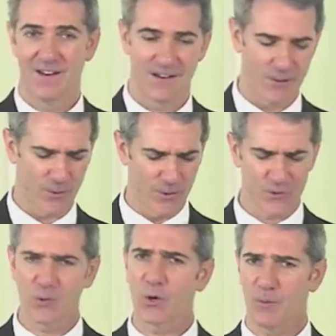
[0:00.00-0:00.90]
Now, there are
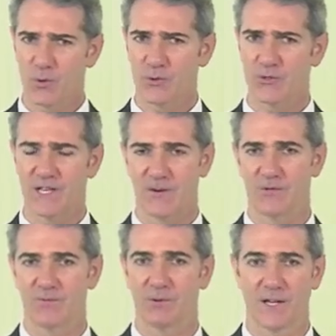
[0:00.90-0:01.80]
also commercial
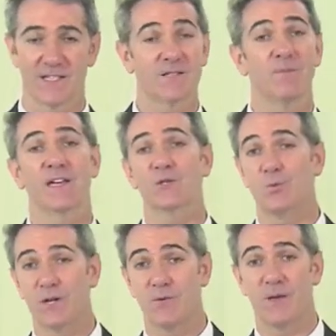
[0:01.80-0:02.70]
standards in place. The biggest
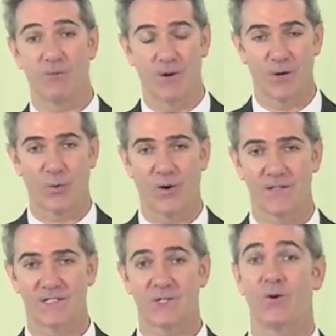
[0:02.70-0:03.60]
one you may run
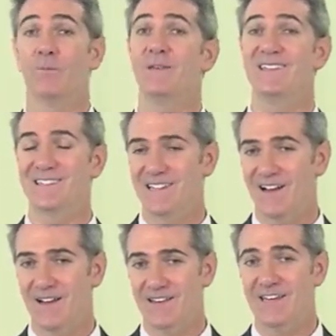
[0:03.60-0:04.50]
across is called
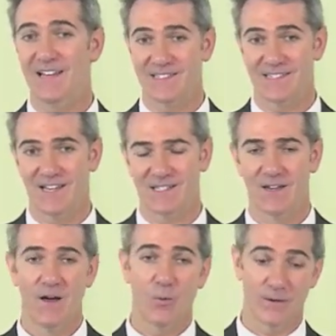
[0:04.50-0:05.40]
PCI-DSS,
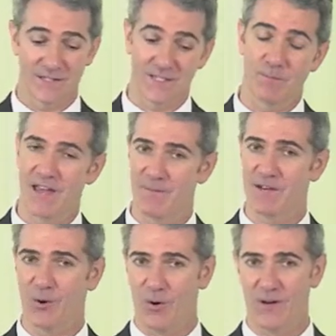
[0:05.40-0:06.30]
which is the
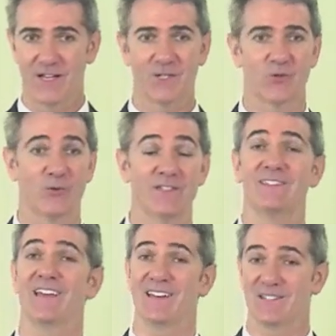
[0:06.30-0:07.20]
payment card industry's
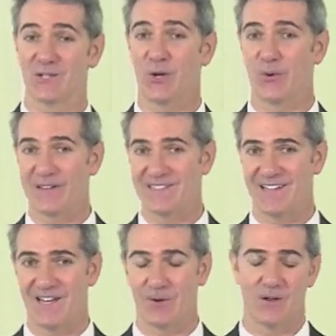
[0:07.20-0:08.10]
data security
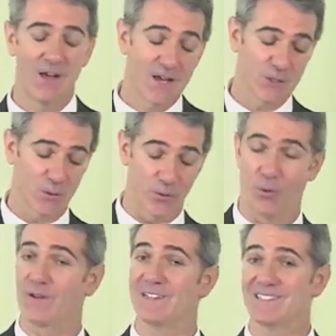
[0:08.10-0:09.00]
standard. So if your
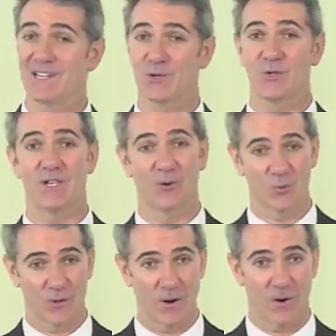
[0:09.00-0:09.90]
organization
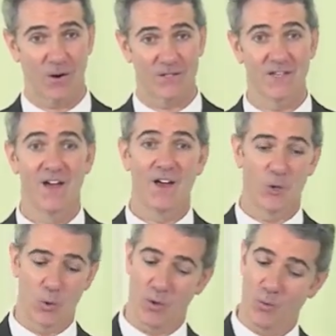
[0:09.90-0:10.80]
deals with cards,
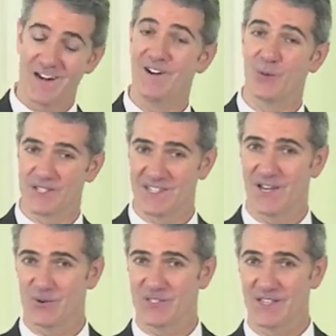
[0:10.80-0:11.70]
you're going to want to know the
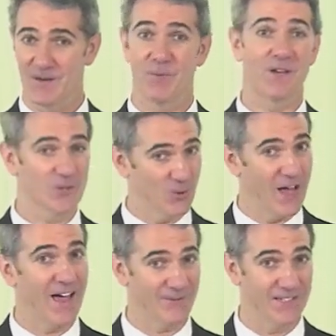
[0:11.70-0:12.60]
standards in them because you'll
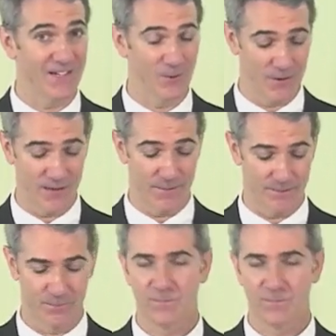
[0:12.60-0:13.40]
have to deal with them.